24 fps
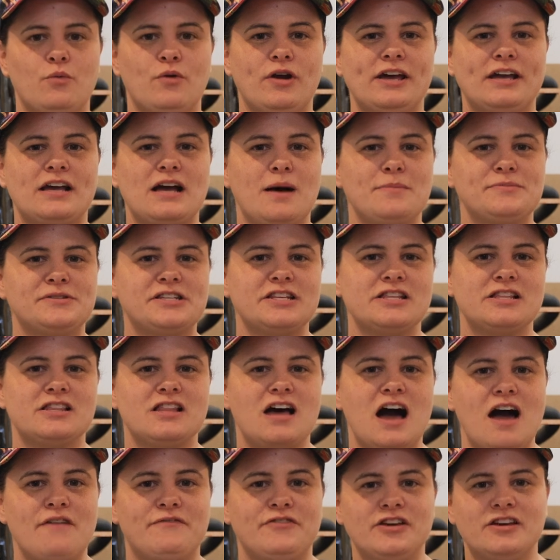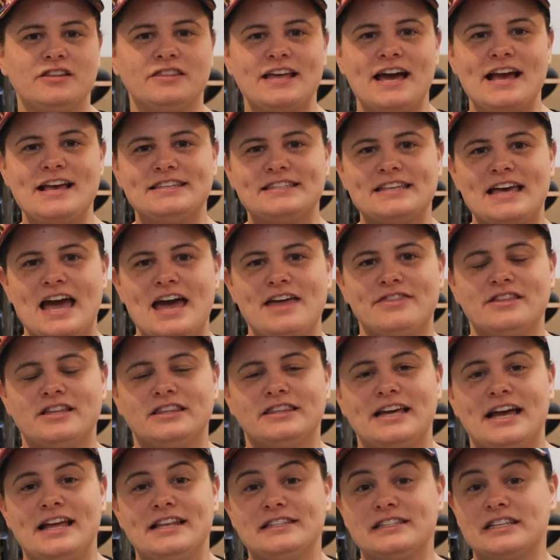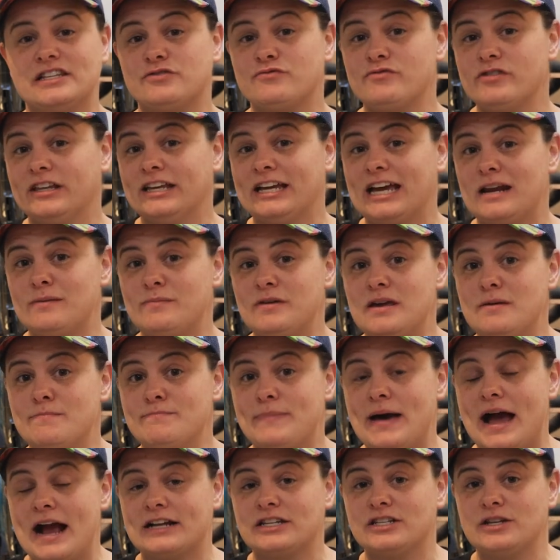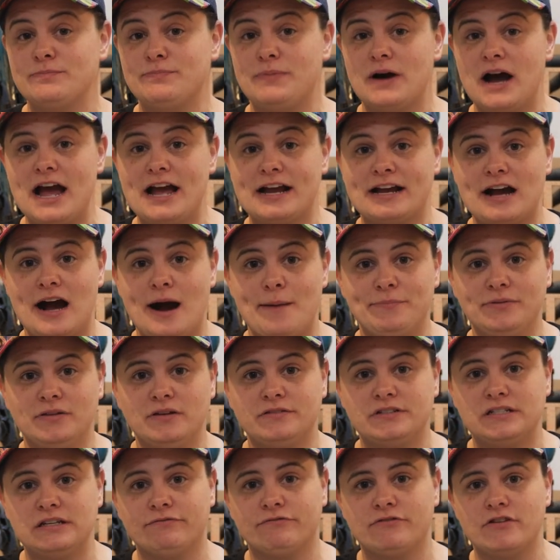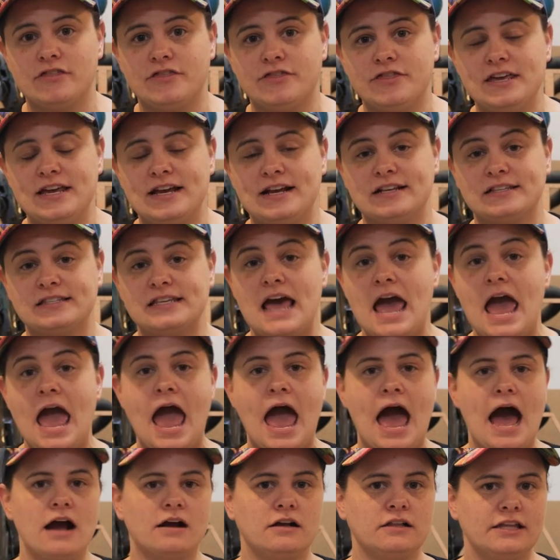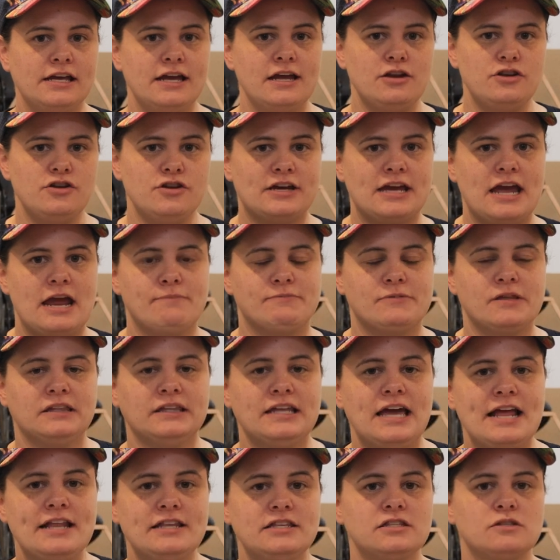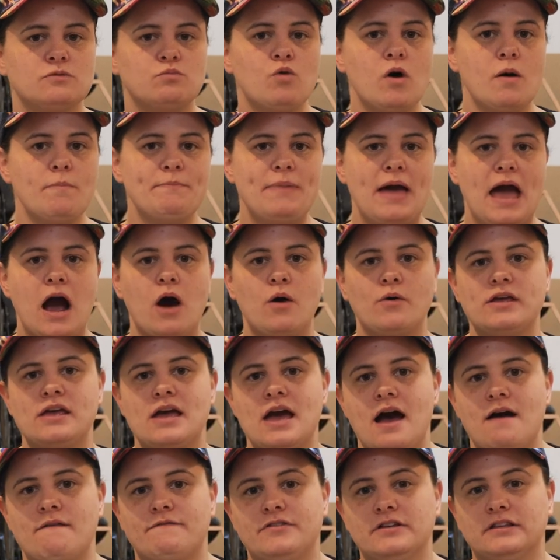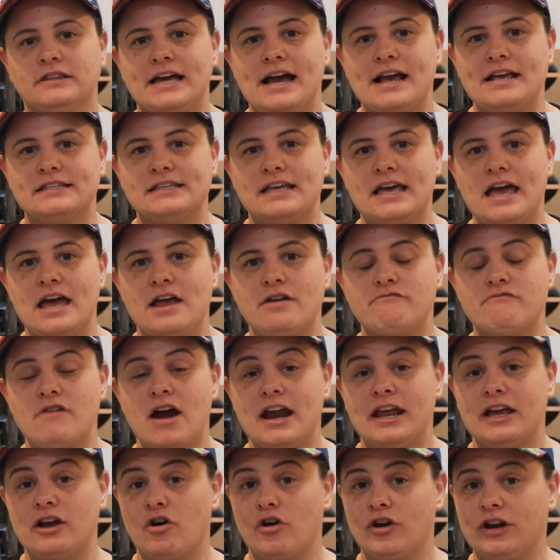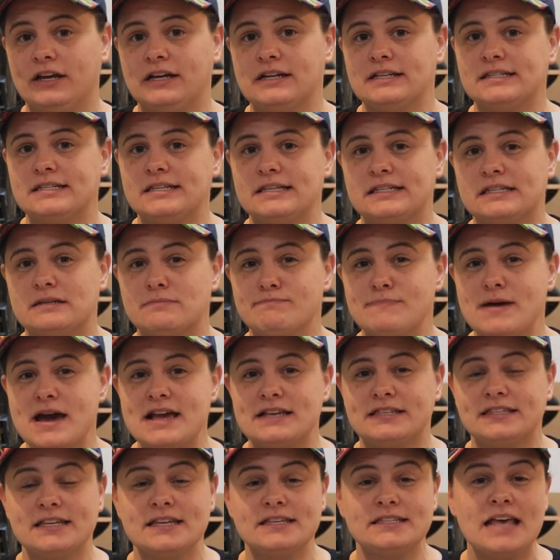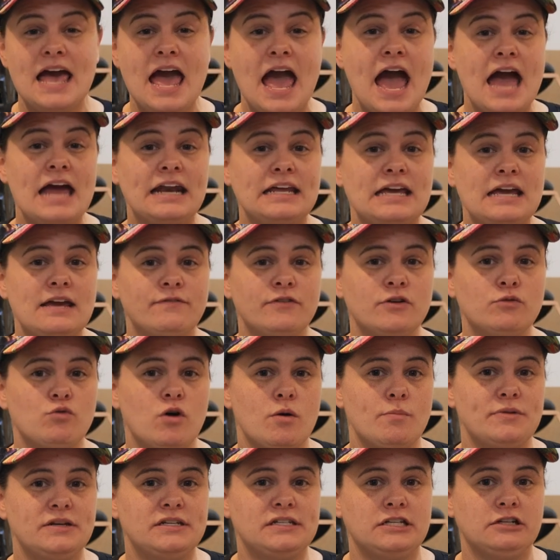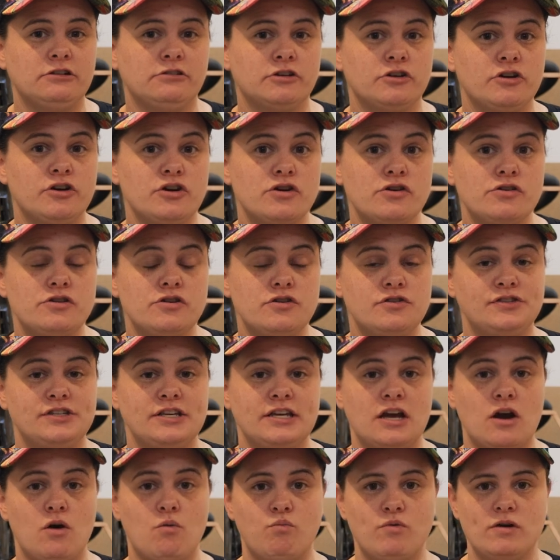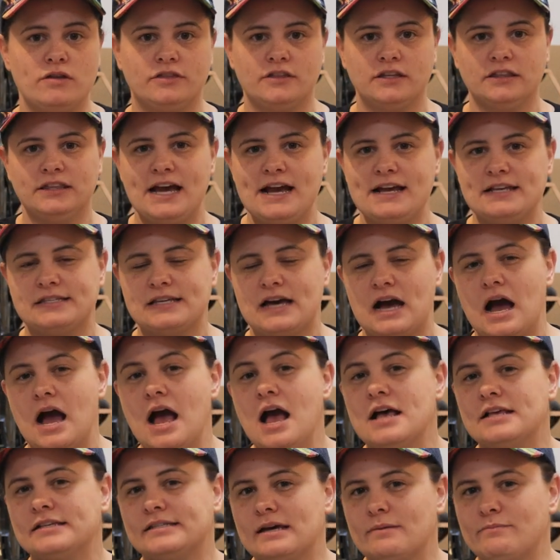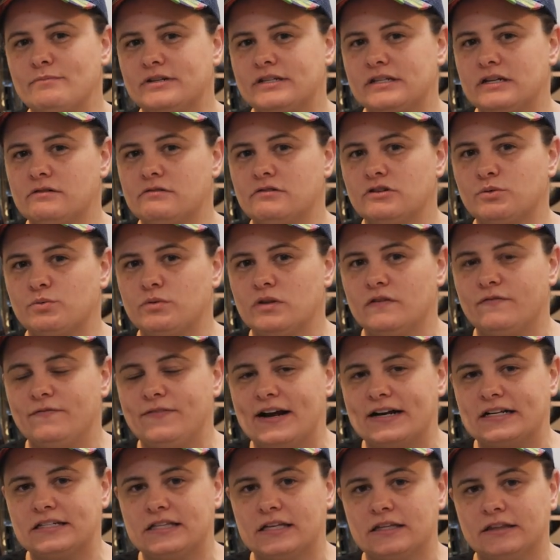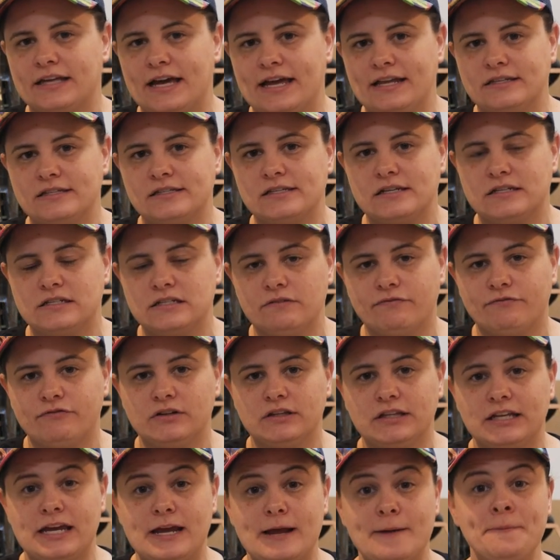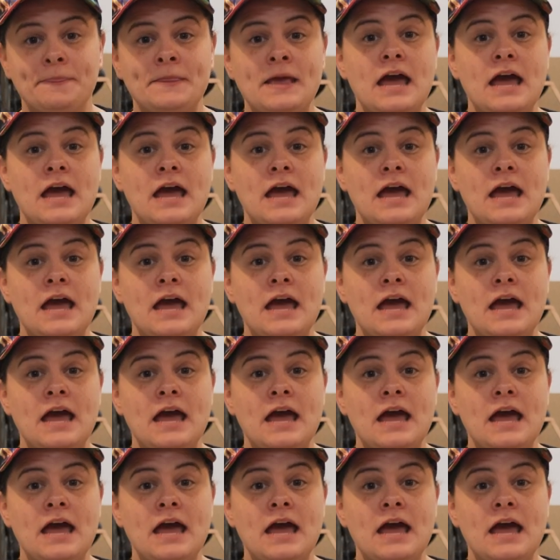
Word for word: Now, when it comes to the life of your laser and the lens, it's really going to be impacted by a couple of different things. How clean you keep the lens, what power you have the laser head running on a consistent basis, and even what material you're using with the laser. Some materials will affect the lens differently.